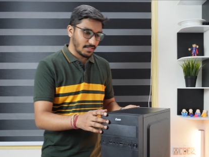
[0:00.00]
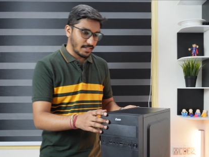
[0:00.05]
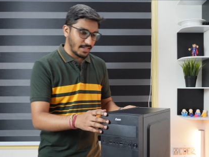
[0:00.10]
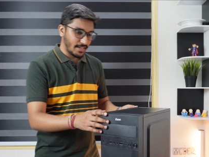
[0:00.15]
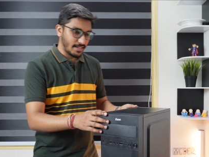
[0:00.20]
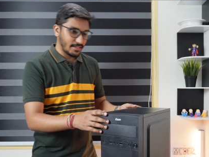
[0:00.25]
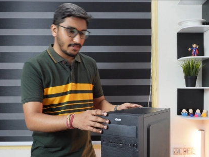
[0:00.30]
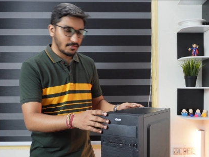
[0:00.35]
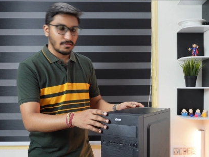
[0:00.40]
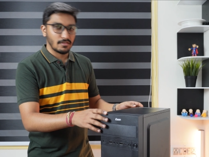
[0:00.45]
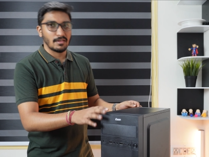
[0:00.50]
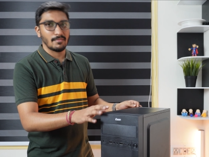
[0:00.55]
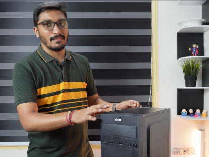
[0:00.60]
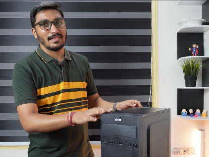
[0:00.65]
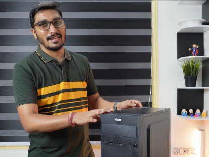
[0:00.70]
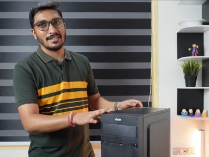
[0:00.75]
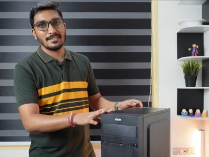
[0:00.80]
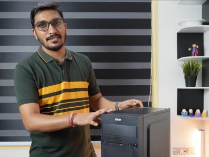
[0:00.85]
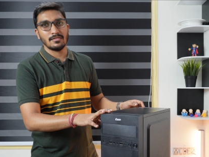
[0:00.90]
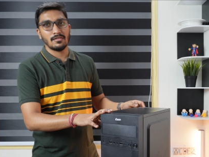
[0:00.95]
case on
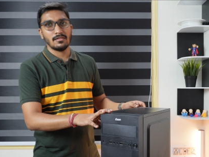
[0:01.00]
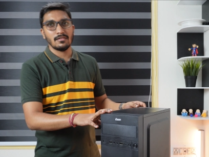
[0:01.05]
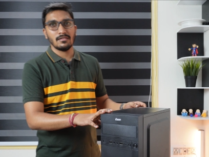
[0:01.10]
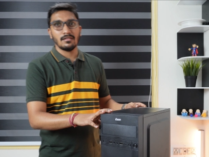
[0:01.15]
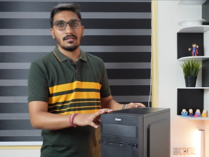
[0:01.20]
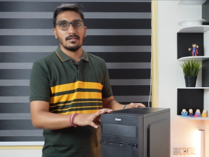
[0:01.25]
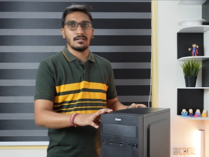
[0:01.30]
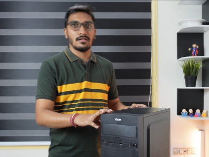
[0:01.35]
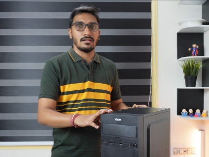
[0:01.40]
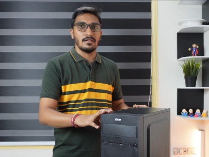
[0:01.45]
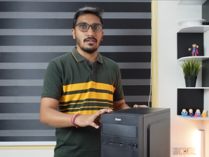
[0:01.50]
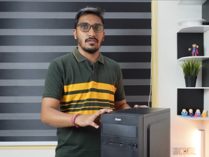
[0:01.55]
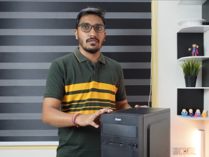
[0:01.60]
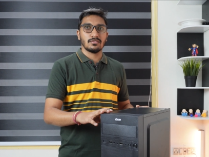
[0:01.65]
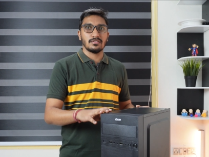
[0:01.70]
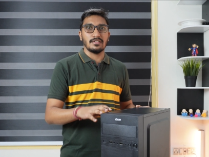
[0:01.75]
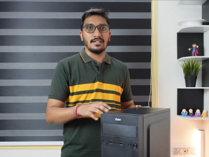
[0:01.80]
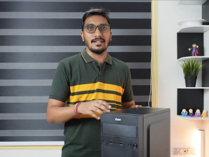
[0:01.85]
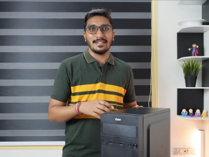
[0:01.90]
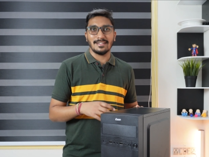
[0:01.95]
amazon
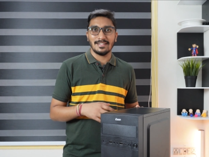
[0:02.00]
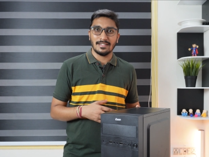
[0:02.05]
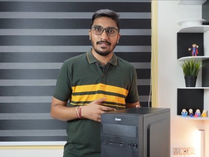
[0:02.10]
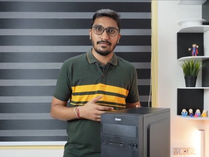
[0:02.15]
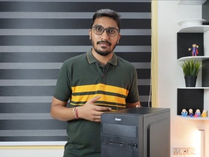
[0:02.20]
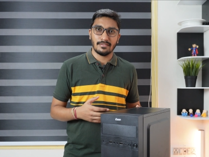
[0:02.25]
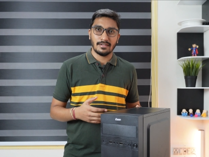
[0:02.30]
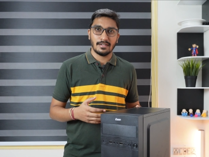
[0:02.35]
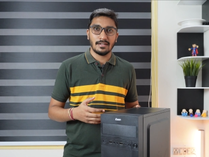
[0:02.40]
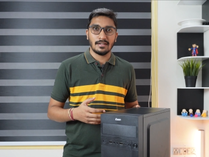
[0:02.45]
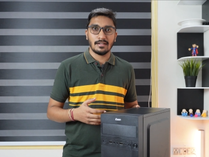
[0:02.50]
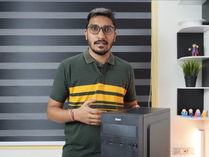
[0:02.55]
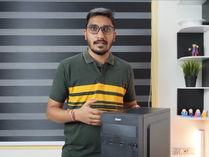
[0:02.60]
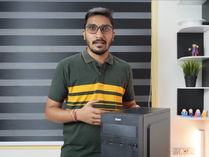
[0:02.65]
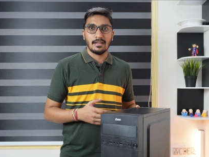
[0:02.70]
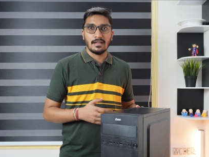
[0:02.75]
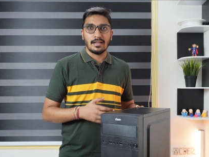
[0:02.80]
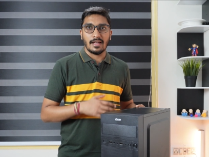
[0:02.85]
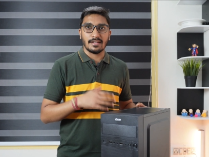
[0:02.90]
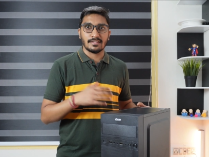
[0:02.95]
looks little different
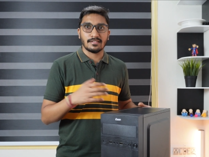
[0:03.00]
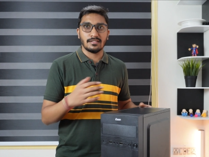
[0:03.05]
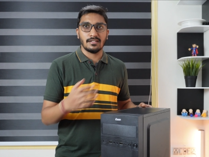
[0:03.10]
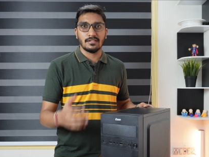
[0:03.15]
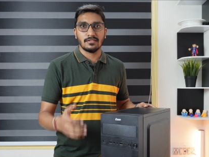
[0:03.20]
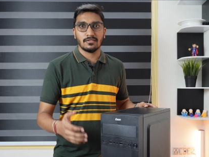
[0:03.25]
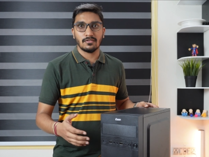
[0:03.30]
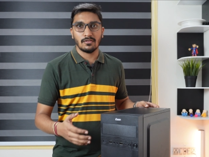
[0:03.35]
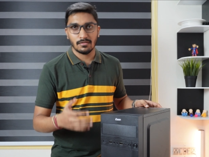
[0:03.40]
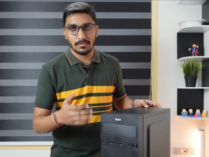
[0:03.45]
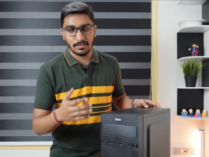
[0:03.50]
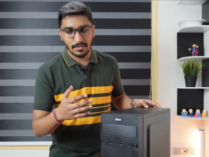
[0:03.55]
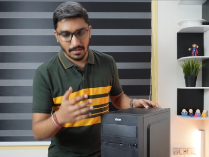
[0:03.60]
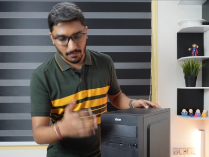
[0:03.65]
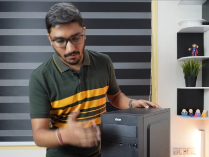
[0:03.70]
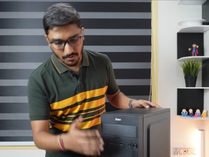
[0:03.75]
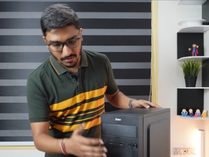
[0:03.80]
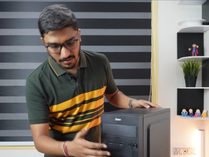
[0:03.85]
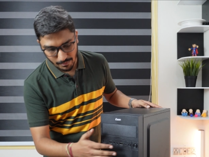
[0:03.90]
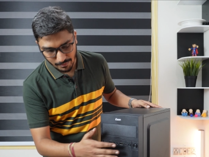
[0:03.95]
I actually thought there
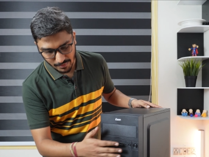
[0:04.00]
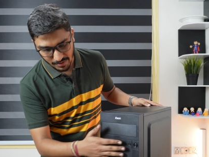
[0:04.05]
was a